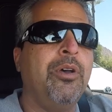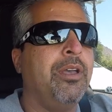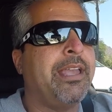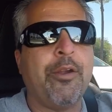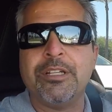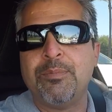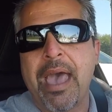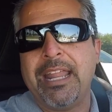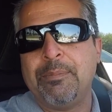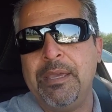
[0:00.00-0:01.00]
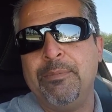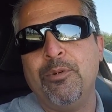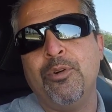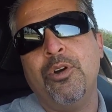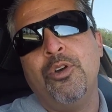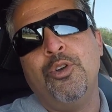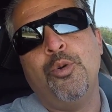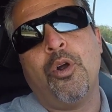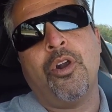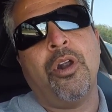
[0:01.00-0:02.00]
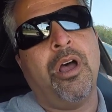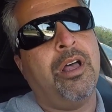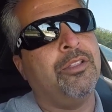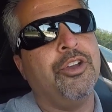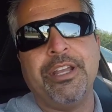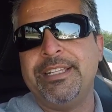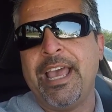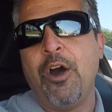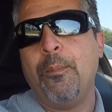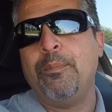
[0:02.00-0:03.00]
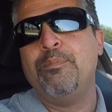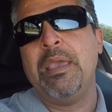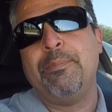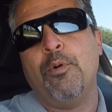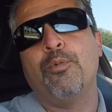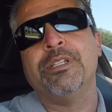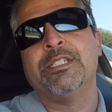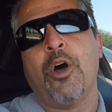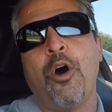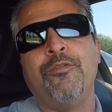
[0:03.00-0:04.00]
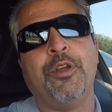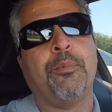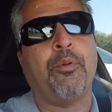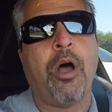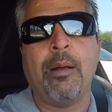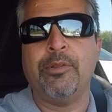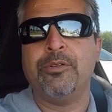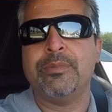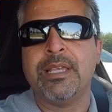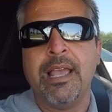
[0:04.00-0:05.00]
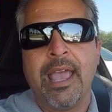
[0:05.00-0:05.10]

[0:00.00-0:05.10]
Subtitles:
charismatic people who are looking to help people resolve their problems.